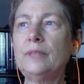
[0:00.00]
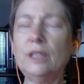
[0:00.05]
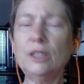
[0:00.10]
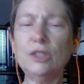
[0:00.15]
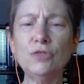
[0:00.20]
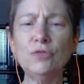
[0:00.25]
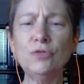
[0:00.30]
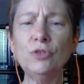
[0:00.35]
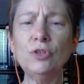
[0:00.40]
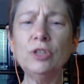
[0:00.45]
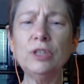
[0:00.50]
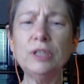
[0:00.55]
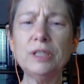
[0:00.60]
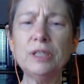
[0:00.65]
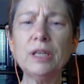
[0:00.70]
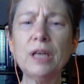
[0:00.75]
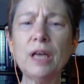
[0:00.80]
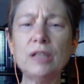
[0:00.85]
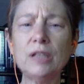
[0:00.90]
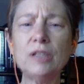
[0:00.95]
is fully
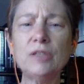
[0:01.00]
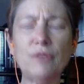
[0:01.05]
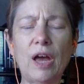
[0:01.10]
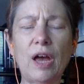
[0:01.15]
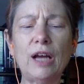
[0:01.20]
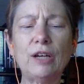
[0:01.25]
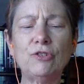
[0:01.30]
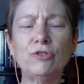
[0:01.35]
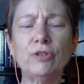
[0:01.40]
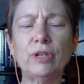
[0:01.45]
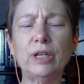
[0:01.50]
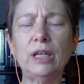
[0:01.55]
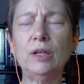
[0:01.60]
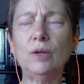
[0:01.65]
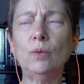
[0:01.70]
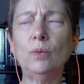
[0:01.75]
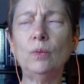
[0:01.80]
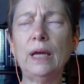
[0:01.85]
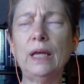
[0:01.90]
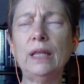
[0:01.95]
satisfactory,
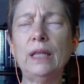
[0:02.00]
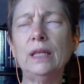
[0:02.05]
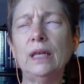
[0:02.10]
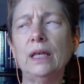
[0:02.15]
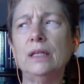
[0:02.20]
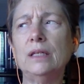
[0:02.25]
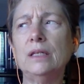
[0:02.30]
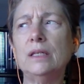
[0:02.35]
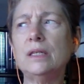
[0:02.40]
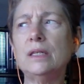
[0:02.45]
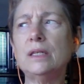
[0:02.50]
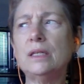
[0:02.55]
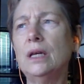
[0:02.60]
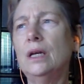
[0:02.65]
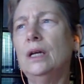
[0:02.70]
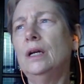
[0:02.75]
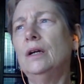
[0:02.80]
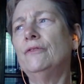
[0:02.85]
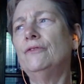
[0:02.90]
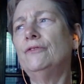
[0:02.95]
in a way that is
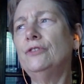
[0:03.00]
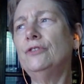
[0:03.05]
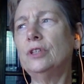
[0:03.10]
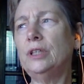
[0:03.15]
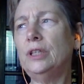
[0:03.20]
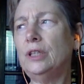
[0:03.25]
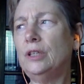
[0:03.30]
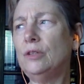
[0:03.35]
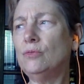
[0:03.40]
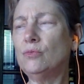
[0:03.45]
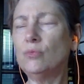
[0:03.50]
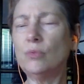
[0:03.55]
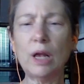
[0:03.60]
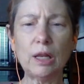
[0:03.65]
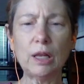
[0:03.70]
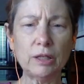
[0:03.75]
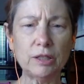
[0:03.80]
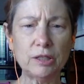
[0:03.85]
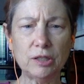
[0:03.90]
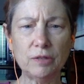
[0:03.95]
fully
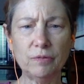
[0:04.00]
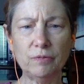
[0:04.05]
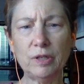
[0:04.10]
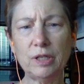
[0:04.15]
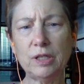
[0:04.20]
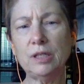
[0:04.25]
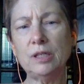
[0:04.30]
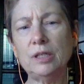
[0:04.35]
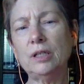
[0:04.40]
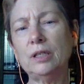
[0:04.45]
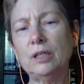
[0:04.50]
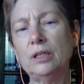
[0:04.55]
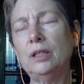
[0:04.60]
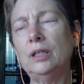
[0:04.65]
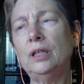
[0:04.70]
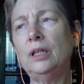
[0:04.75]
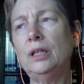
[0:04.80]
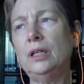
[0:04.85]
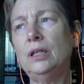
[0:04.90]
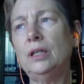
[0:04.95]

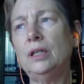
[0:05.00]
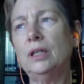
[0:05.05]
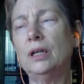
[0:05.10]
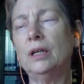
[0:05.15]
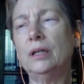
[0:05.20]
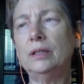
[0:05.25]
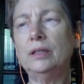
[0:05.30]
relativistically,